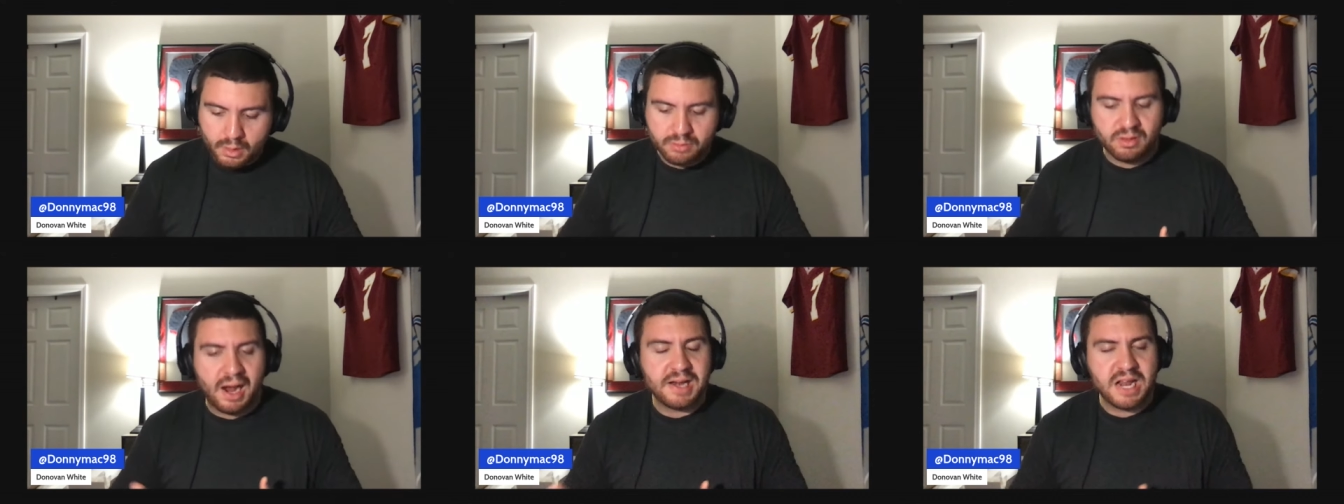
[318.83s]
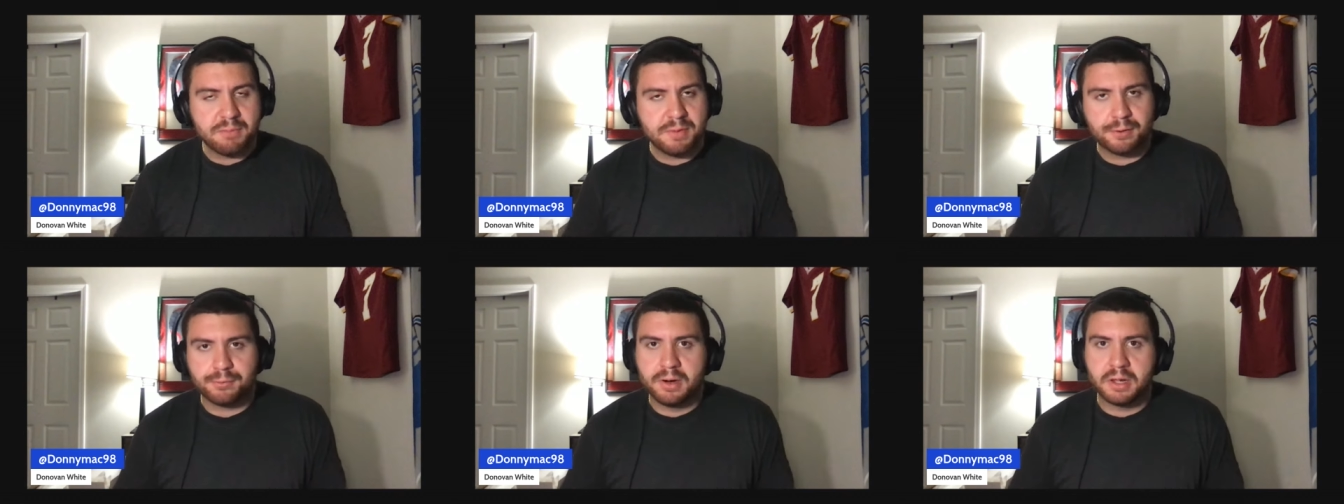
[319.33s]

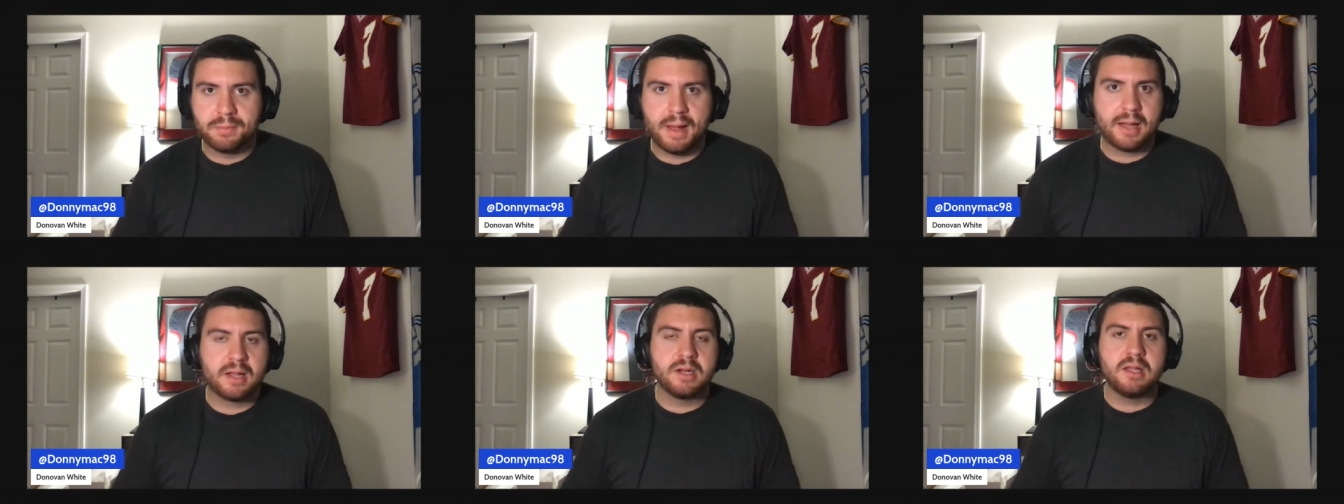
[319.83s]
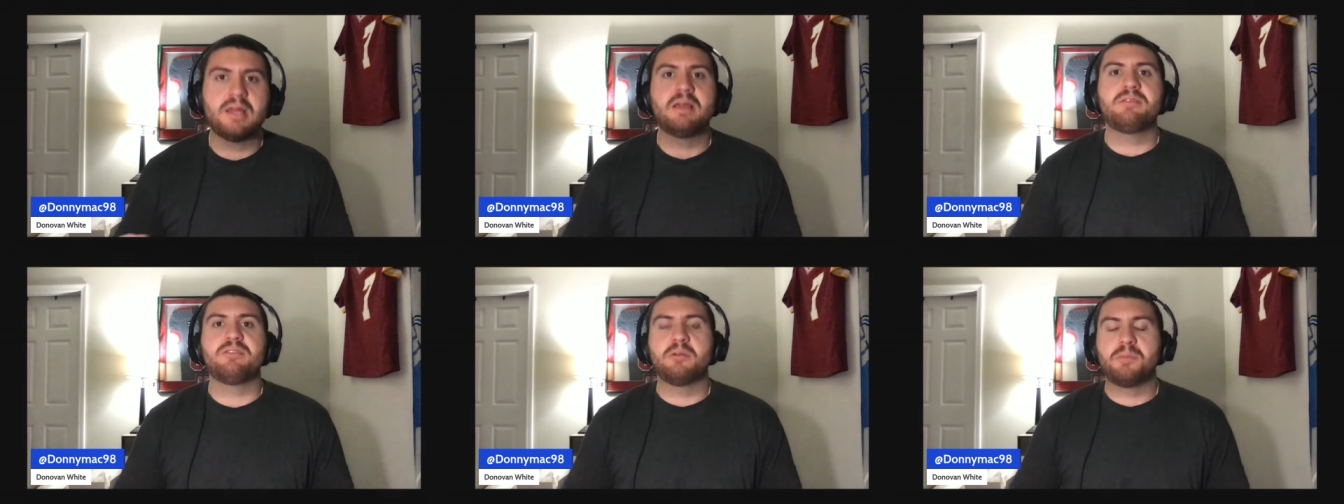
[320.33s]
dynamic running back, can
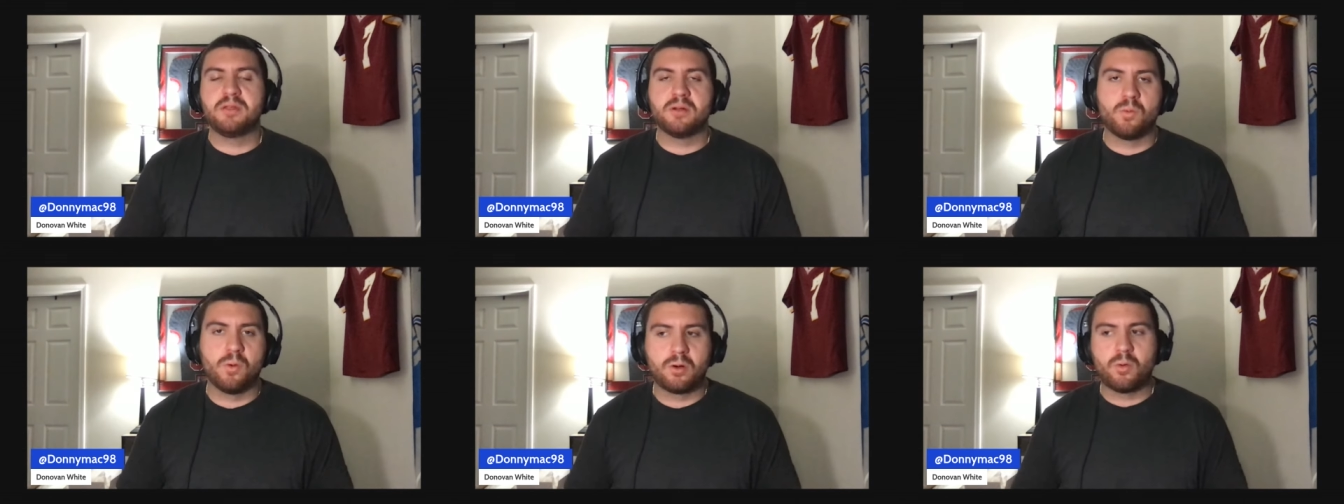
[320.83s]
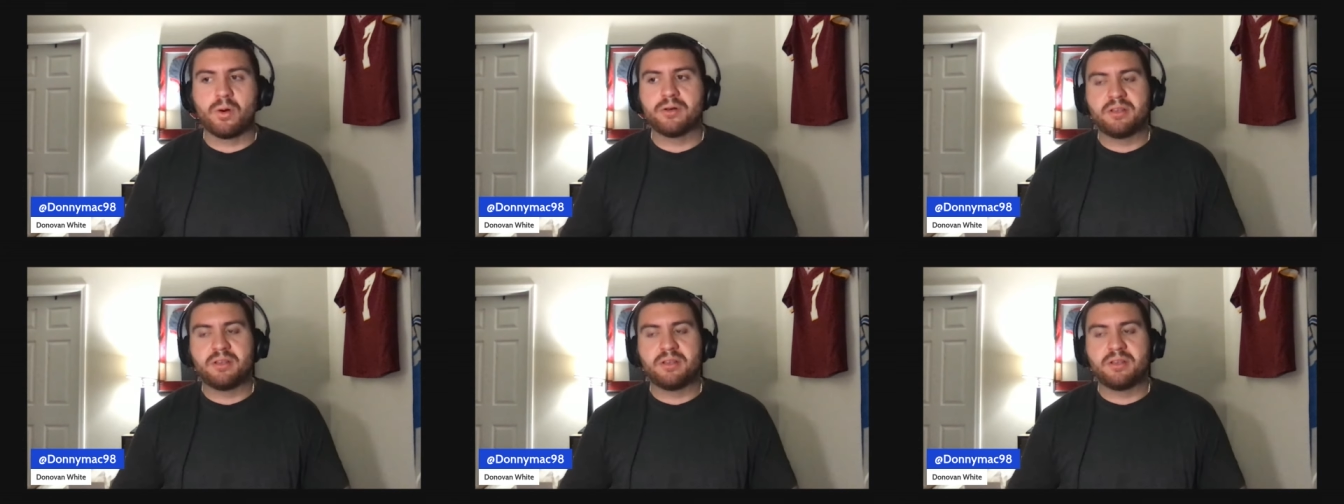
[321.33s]
easily be their workhorse.